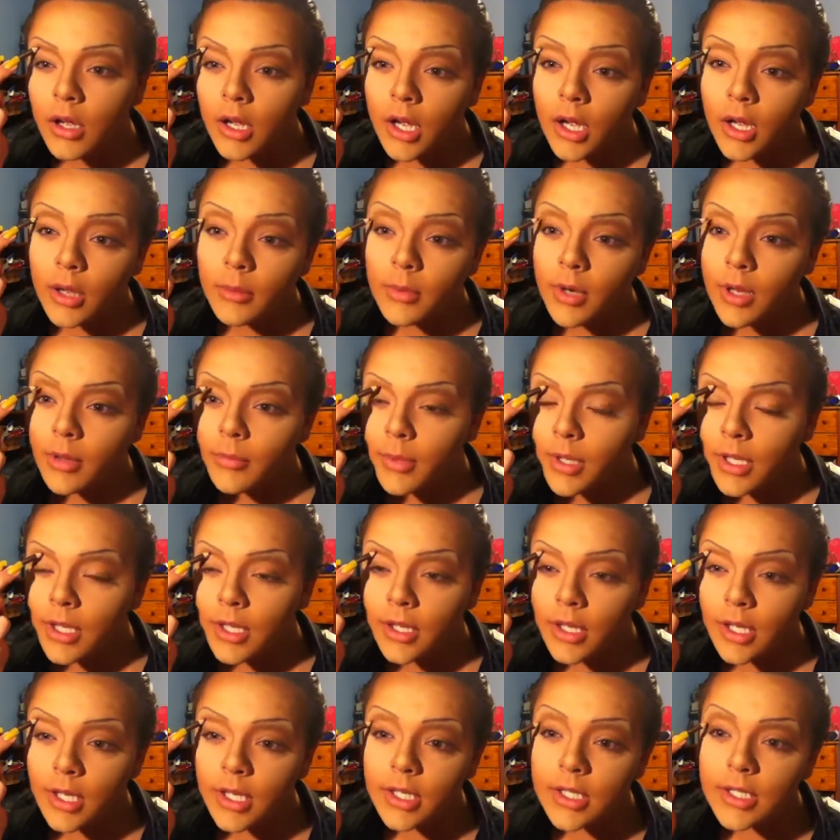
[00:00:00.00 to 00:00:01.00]
I'm not
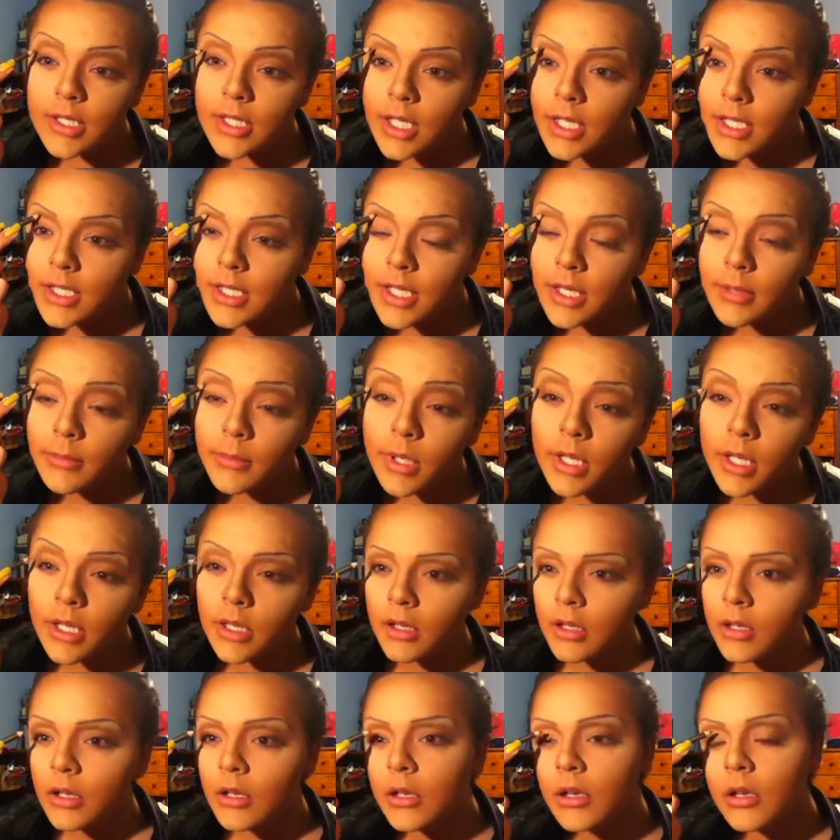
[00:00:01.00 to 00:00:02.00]
making any sense, am I?
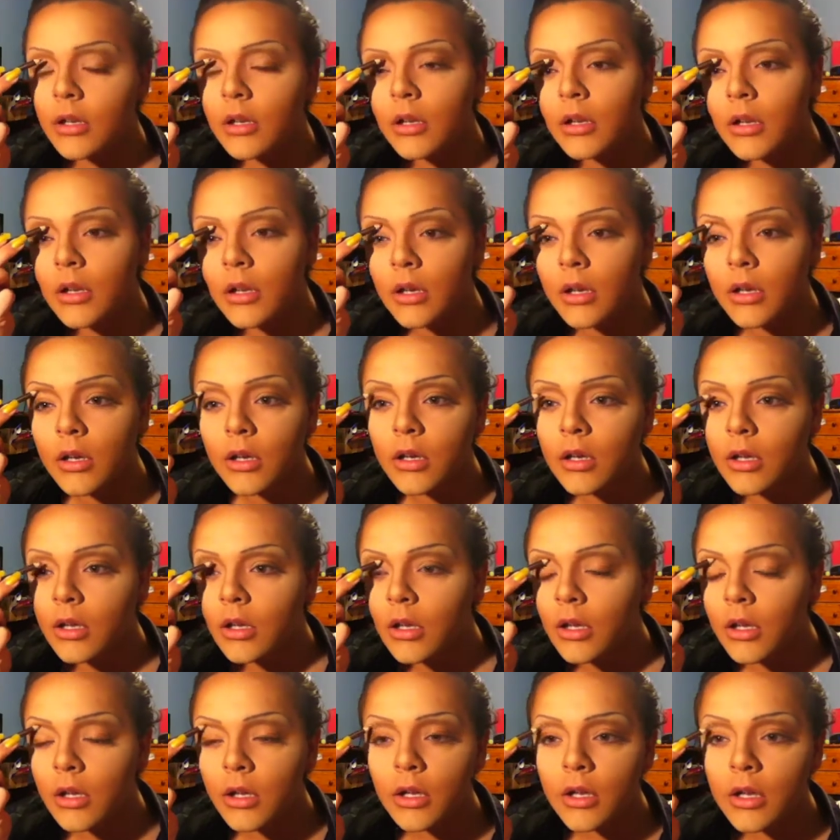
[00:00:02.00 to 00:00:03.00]

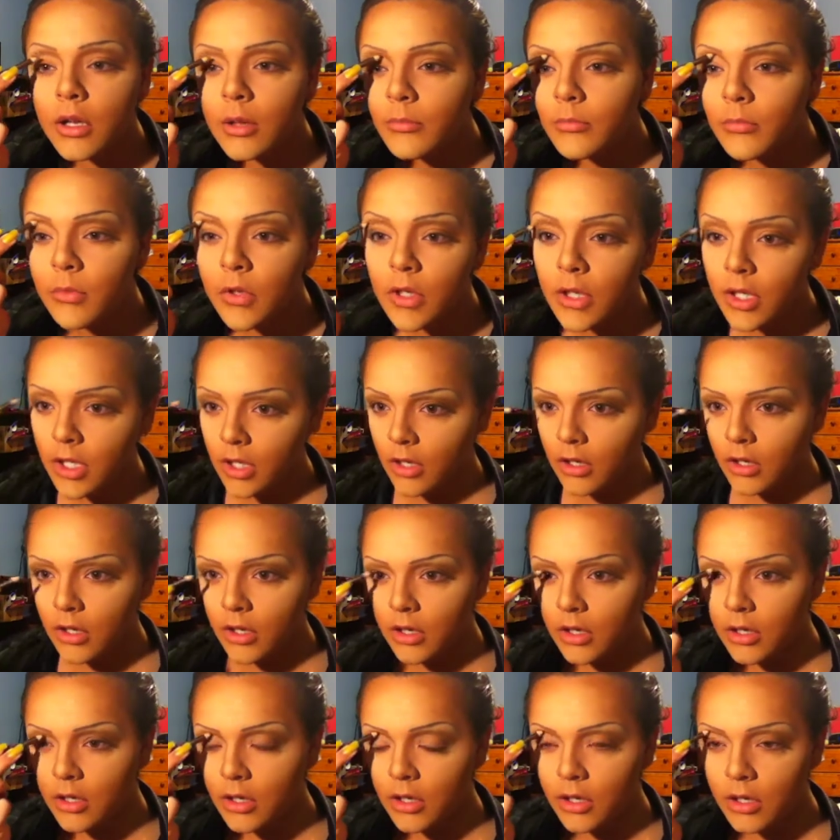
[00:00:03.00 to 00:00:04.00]
I'm really
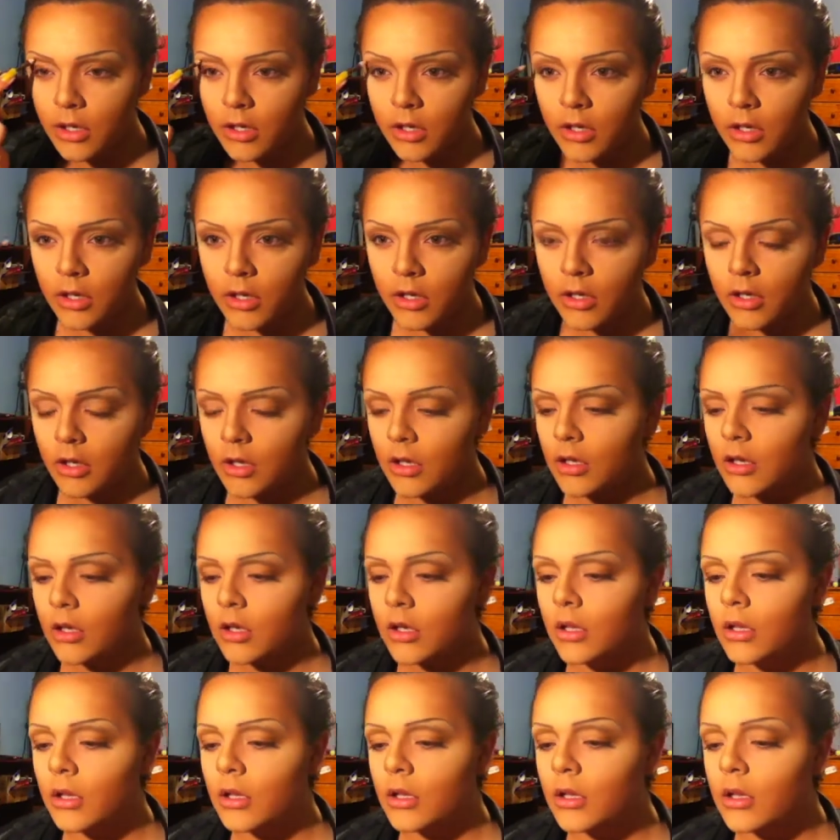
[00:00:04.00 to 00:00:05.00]
not.
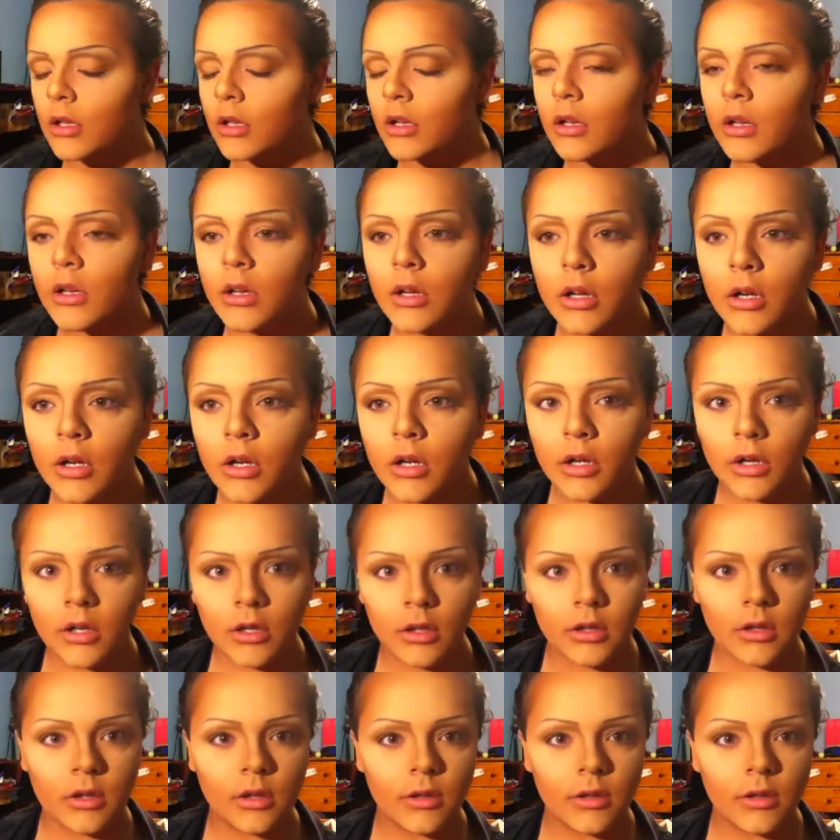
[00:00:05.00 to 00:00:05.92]
Oh,